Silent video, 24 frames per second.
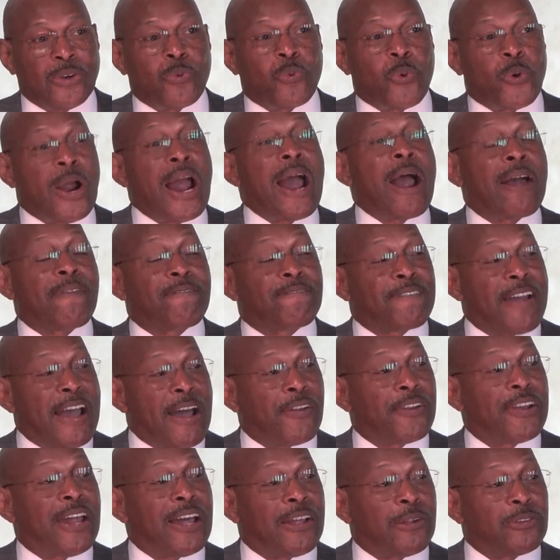where I
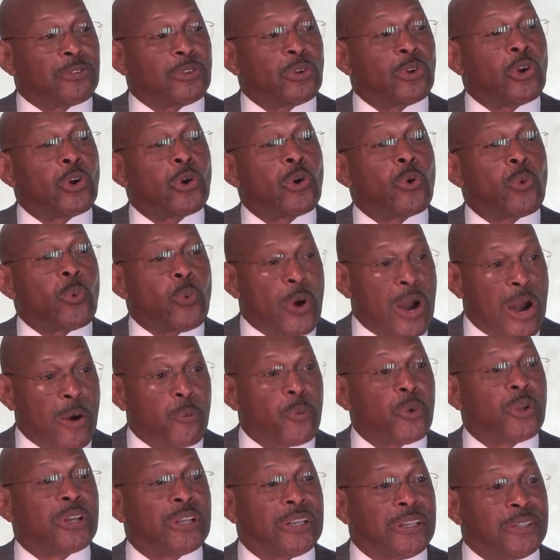found out where
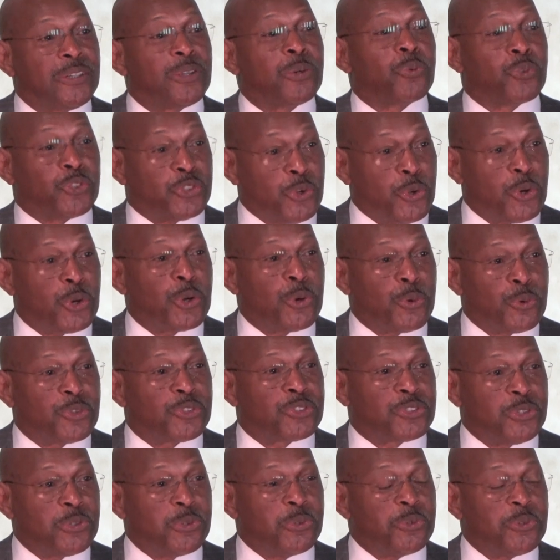I really was going to go
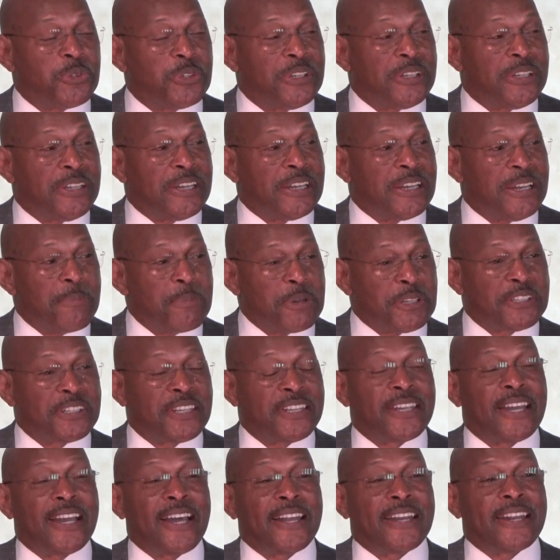to school. And let me
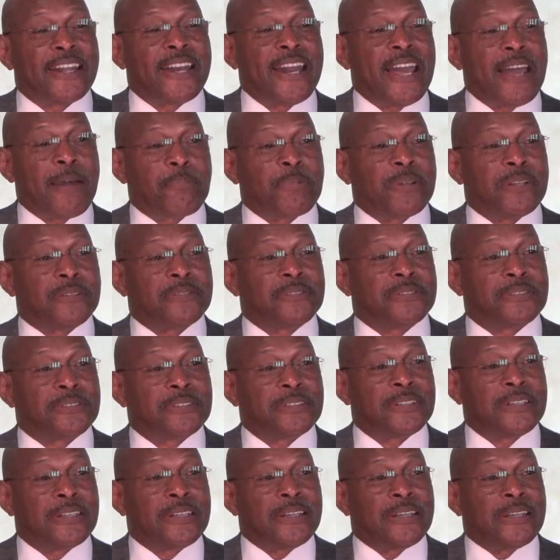tell you how that happened.
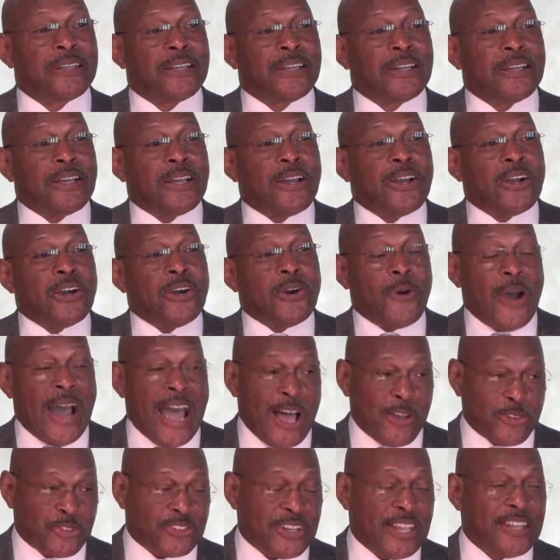
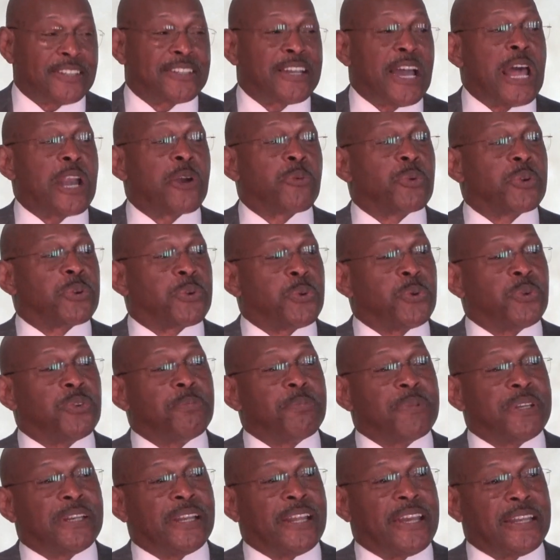Ohio State kind of
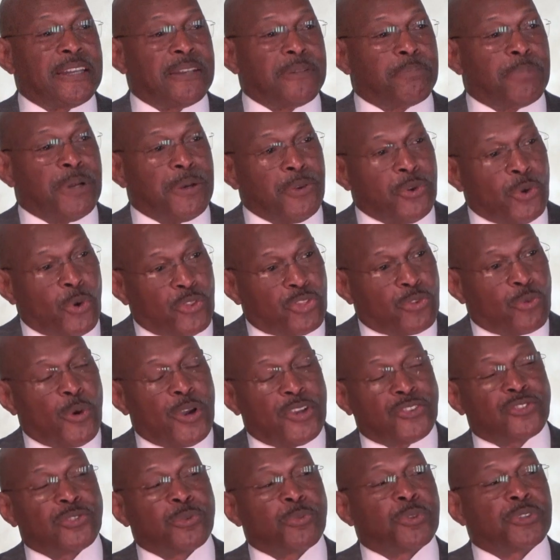recruited me late, but
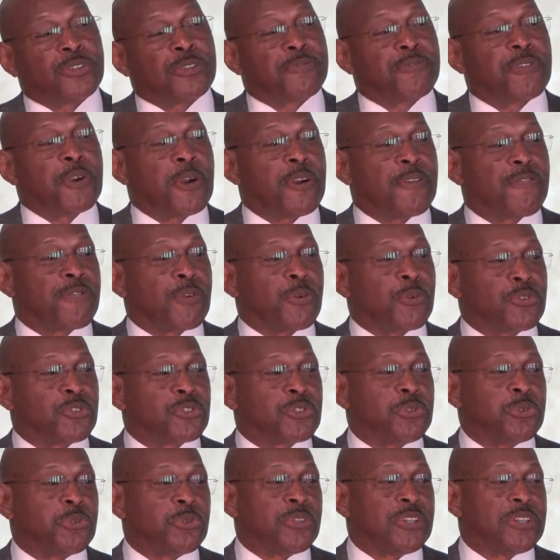Northwestern was the very
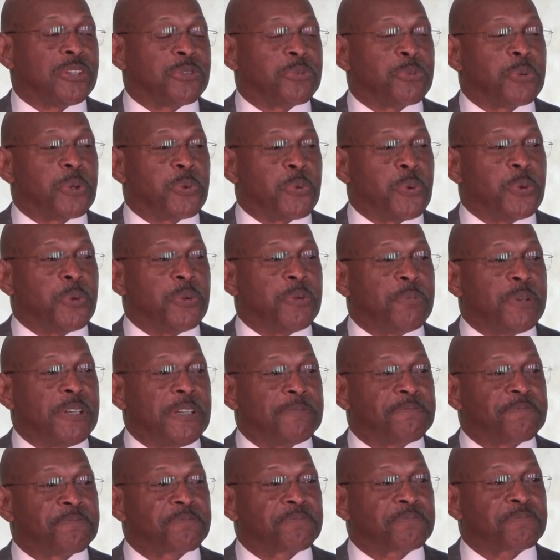first school that recruited
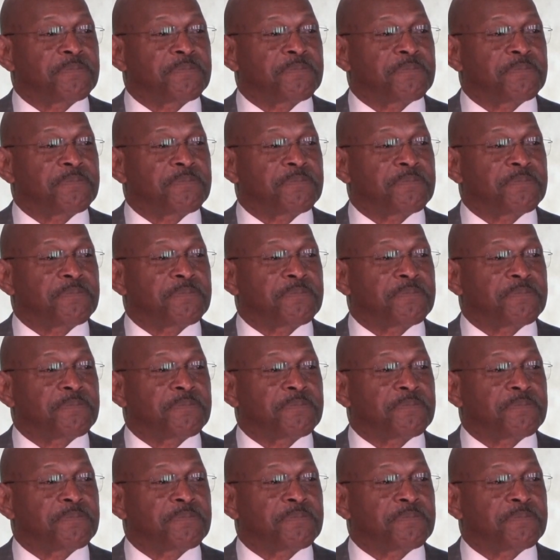me.